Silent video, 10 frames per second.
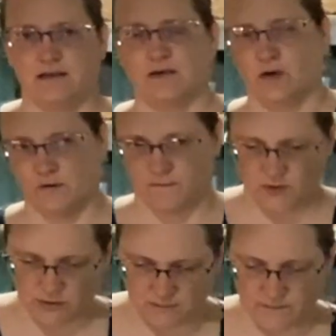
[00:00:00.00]
over
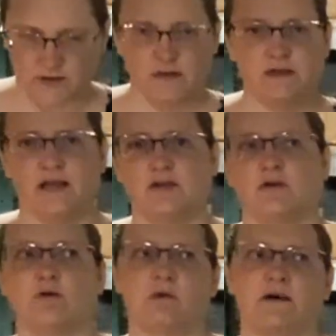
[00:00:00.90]
and over, and you
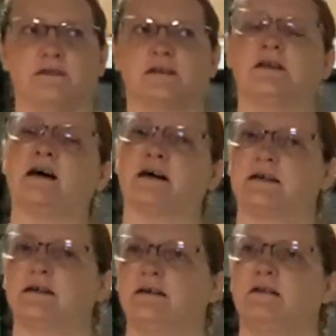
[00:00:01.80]
go around the clock
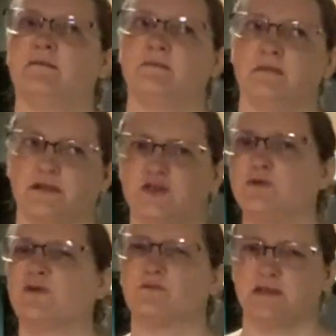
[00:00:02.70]
2
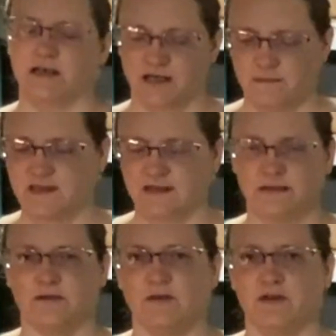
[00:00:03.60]
or 3 times
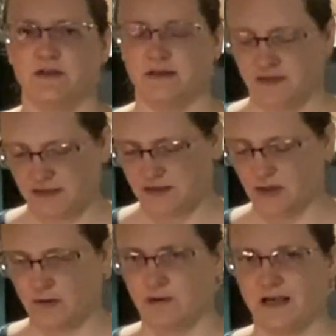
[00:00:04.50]
until the
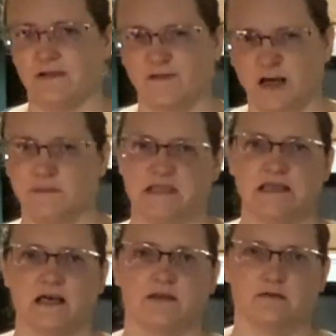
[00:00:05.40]
dough kind of comes
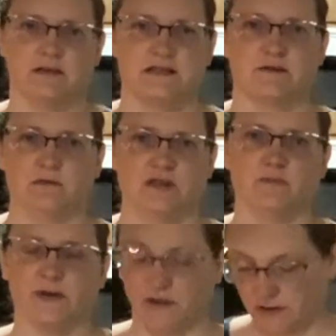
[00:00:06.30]
together in its own little
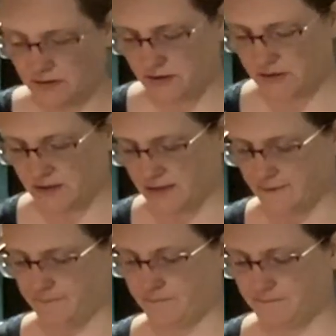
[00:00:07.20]
ball.
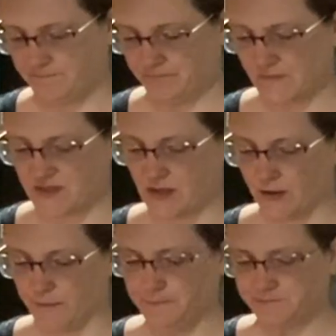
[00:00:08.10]

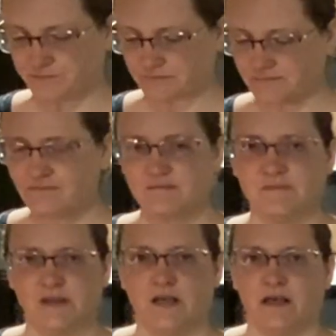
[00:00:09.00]
So
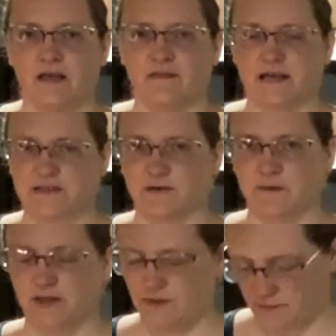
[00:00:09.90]
that's what I'm
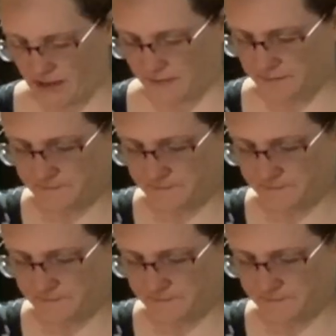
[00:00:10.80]
going to do now.